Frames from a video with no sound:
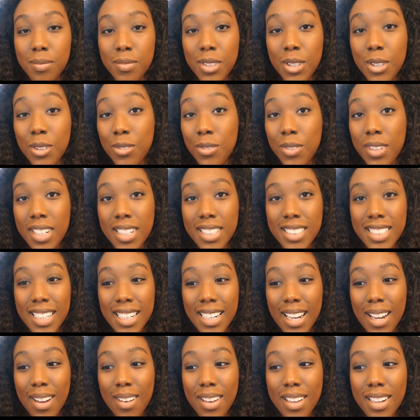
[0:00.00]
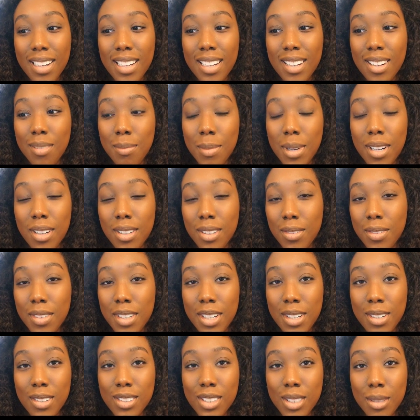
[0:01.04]
Feel free to check out any of my other
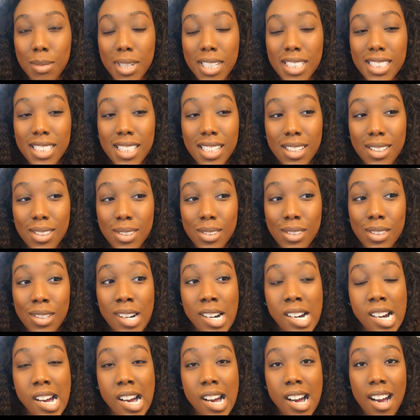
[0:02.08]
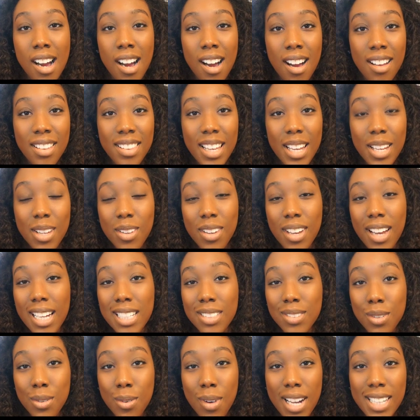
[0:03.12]
videos on my channel. Thank you
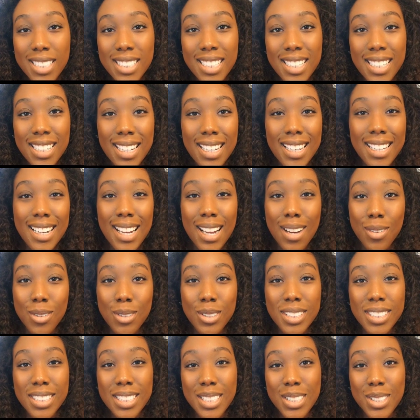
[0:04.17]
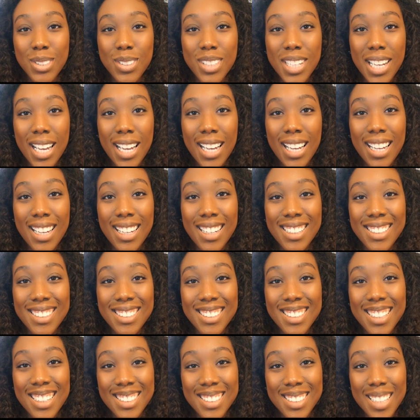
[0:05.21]
guys for watching, and I will see you
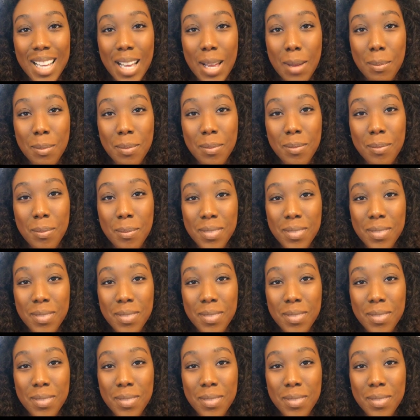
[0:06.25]
guys next time.